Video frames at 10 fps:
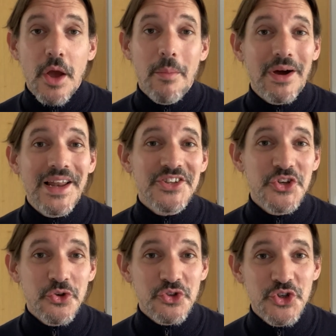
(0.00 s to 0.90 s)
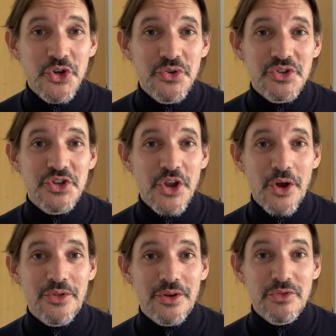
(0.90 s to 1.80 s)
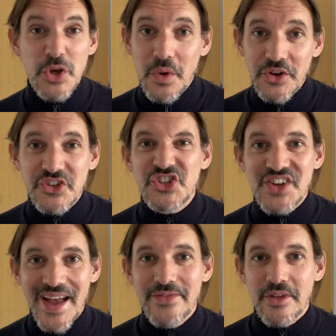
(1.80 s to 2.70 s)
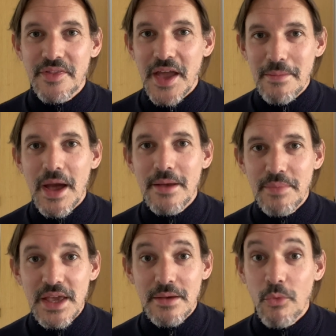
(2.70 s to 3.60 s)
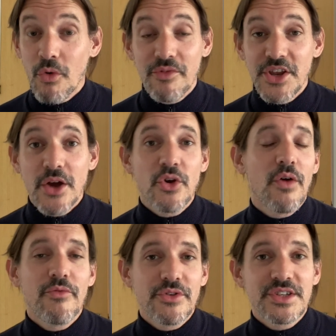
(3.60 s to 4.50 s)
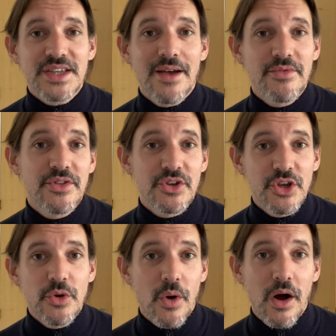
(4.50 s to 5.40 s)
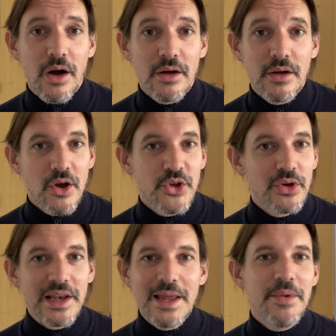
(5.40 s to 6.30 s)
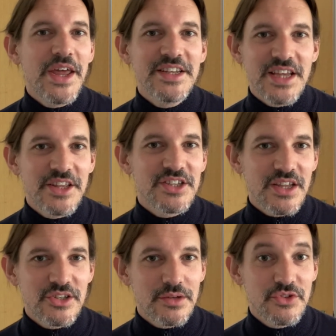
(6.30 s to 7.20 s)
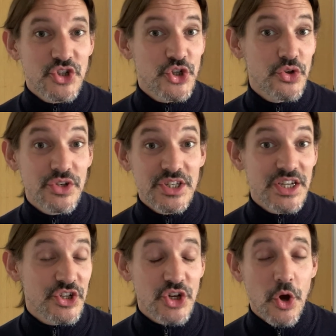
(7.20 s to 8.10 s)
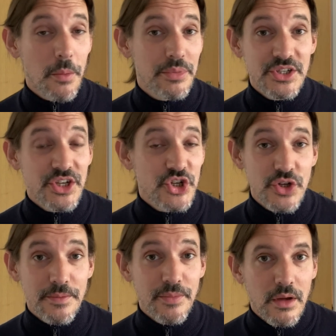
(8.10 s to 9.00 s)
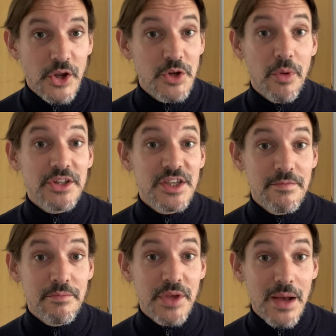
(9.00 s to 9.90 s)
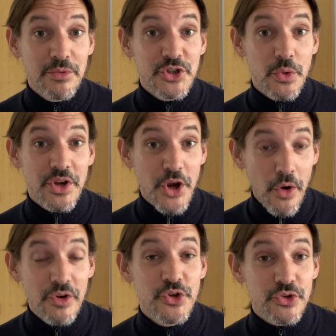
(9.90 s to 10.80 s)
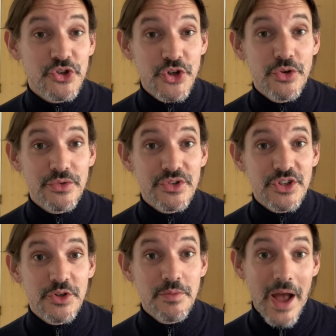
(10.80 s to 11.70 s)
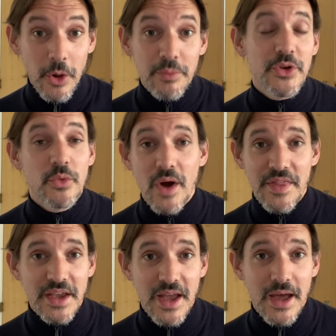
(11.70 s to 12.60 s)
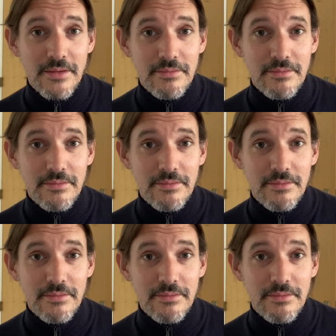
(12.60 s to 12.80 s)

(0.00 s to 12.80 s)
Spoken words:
By letting your students know that you understand that they may be more video conference savvy than you are, you'll eliminate any sense of student-teacher competition, and you might even be able to encourage your students to help you where they can.